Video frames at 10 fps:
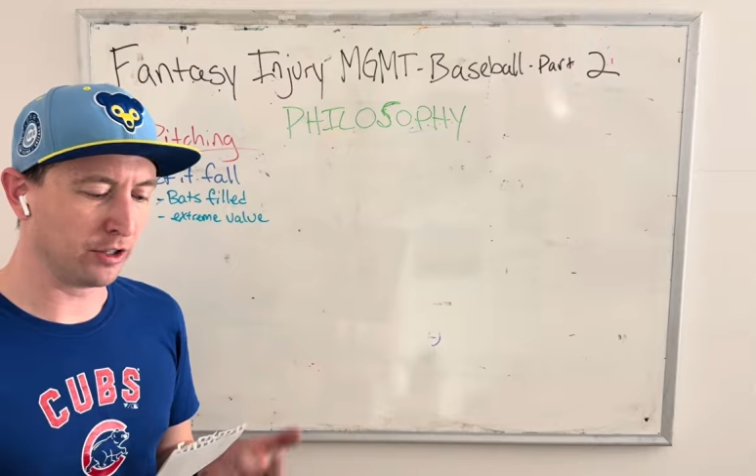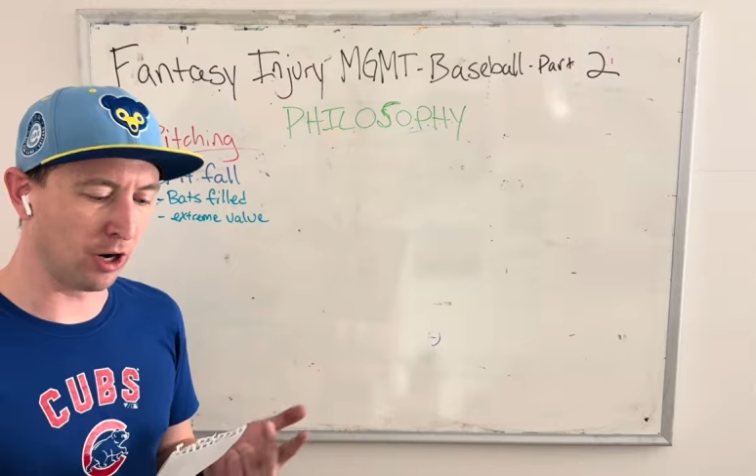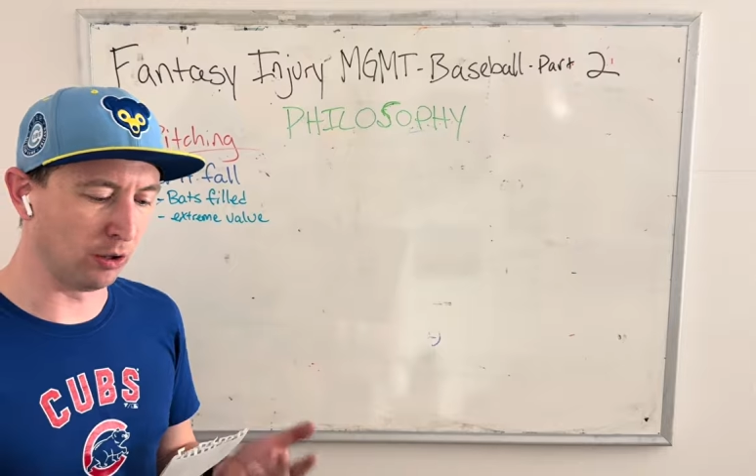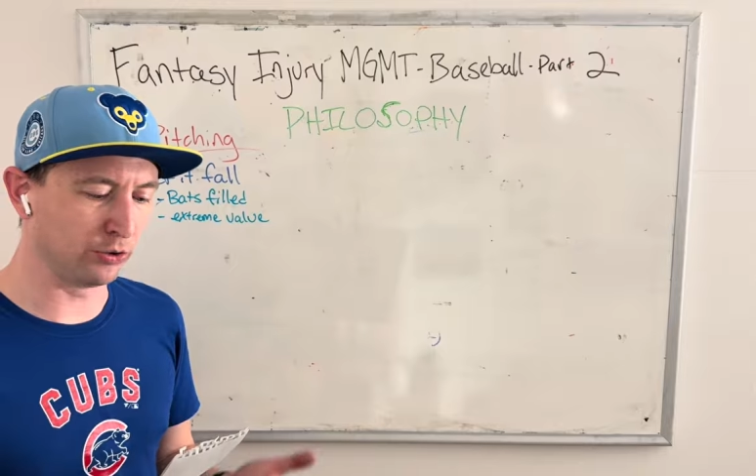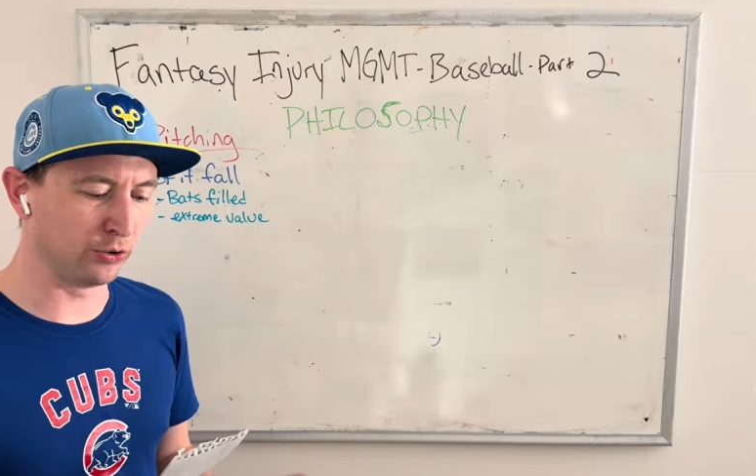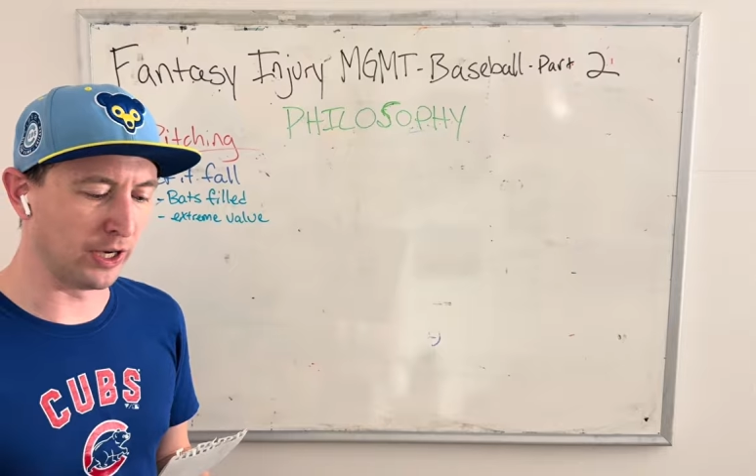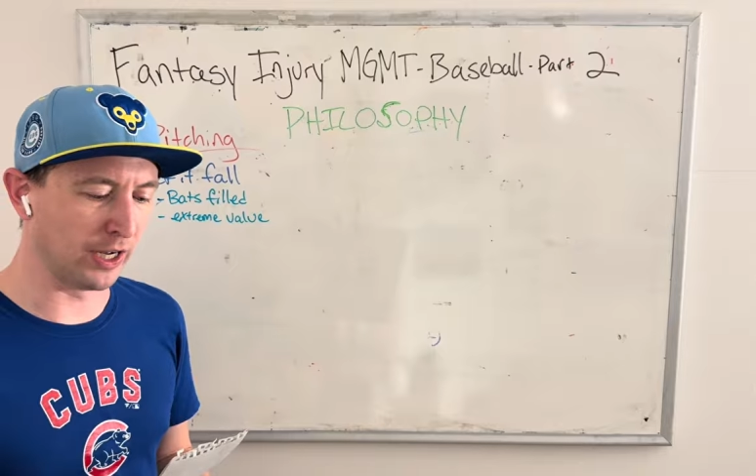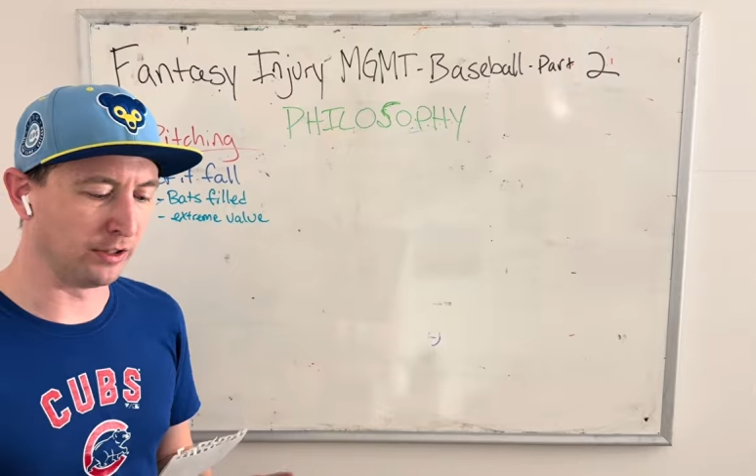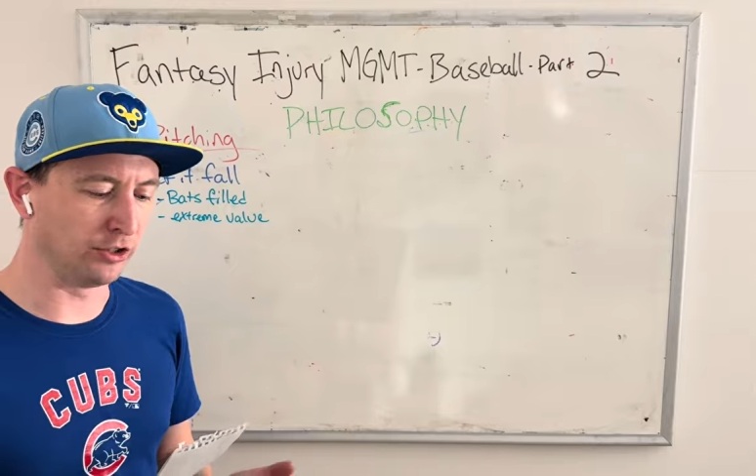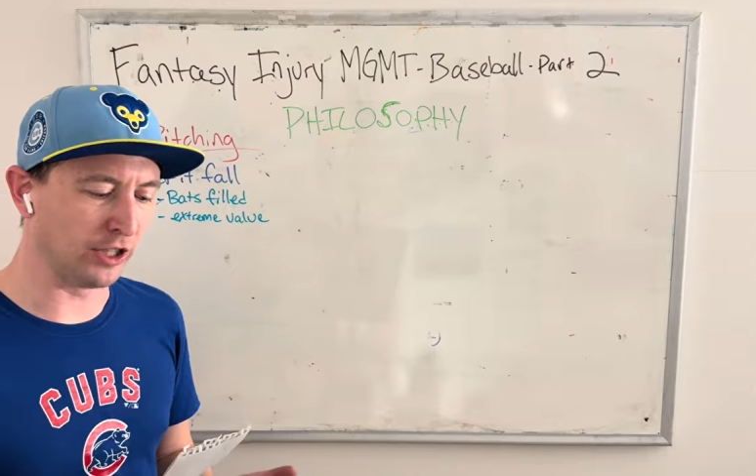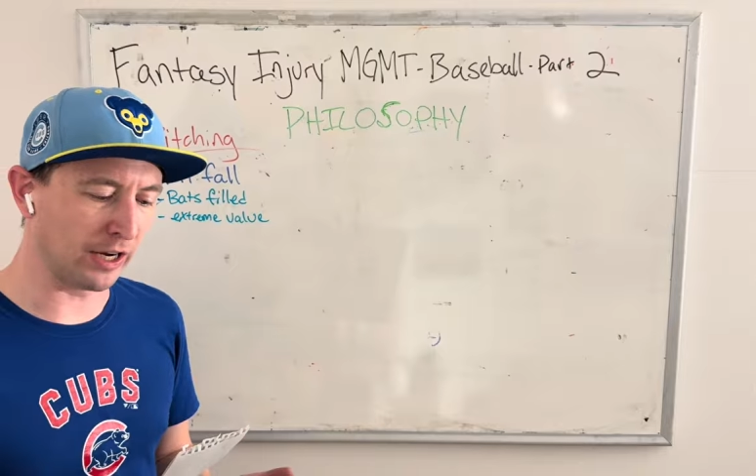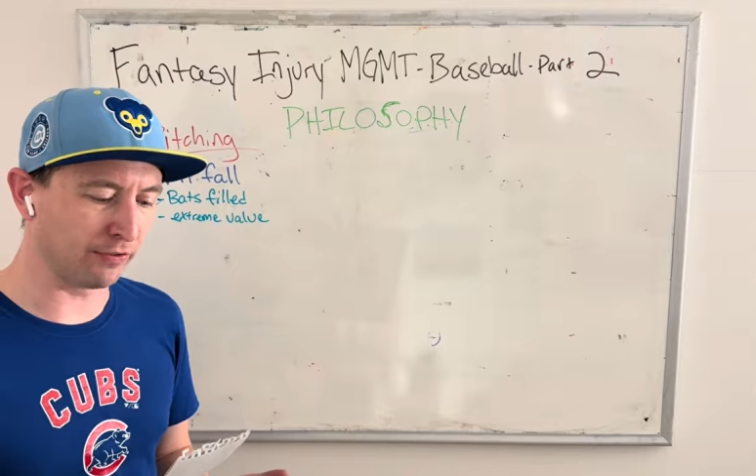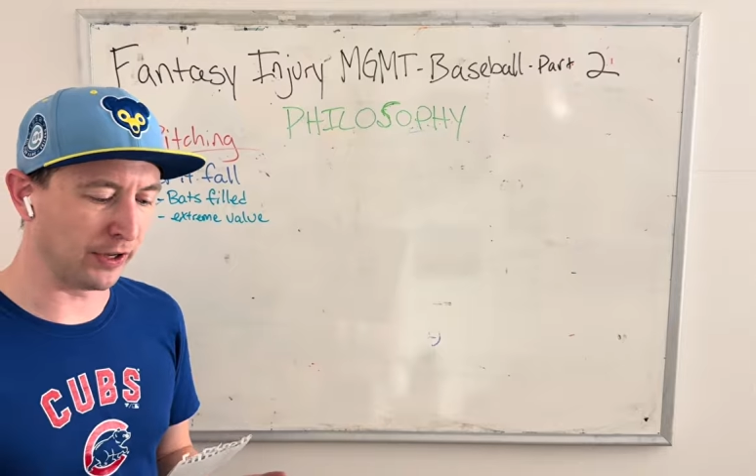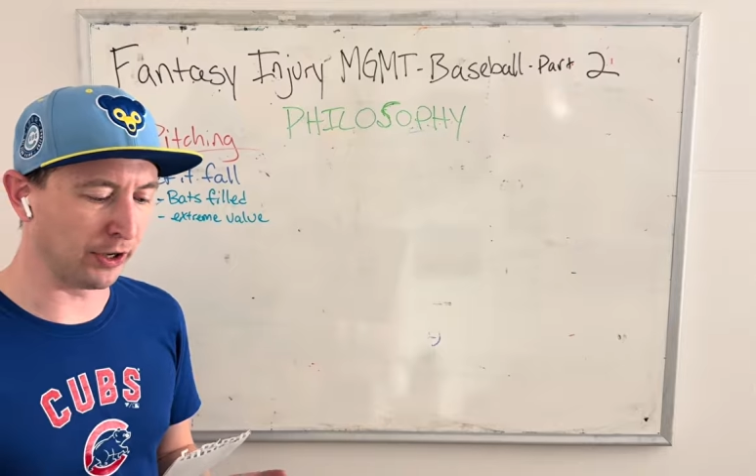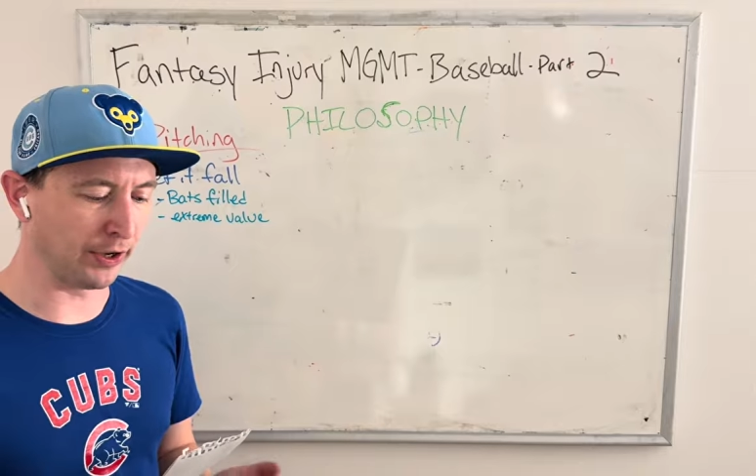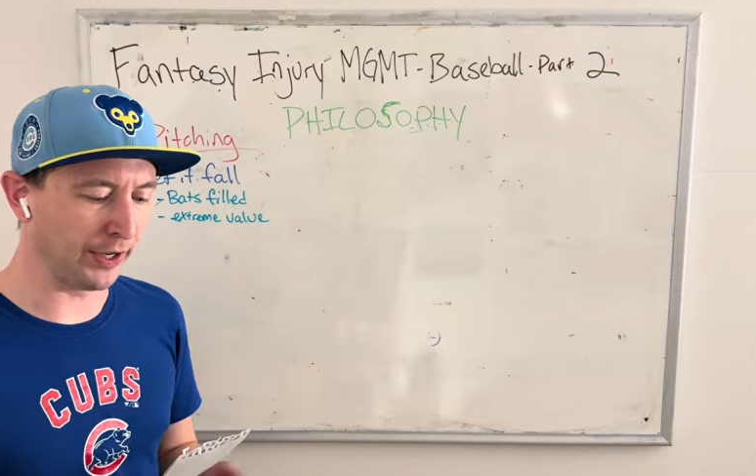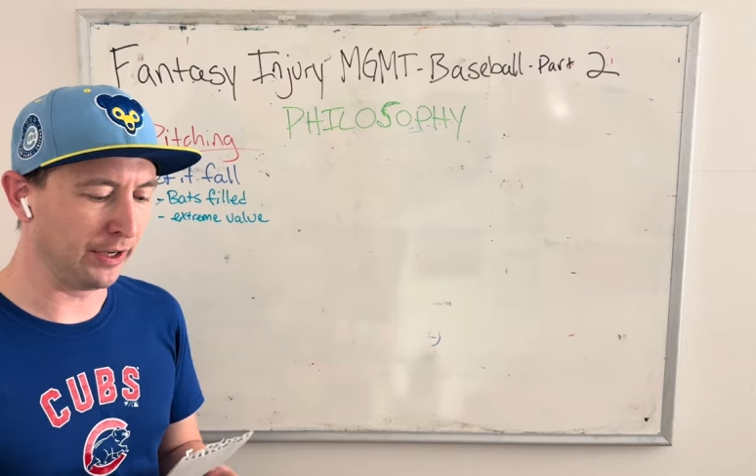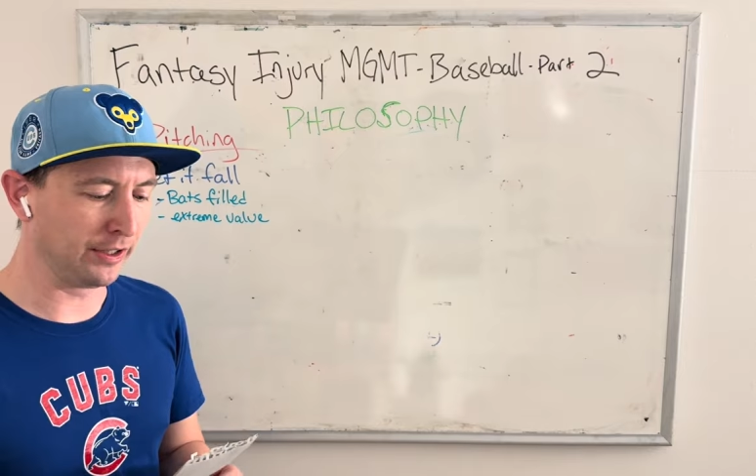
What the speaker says: Carlos Rodon, Jack Flaherty,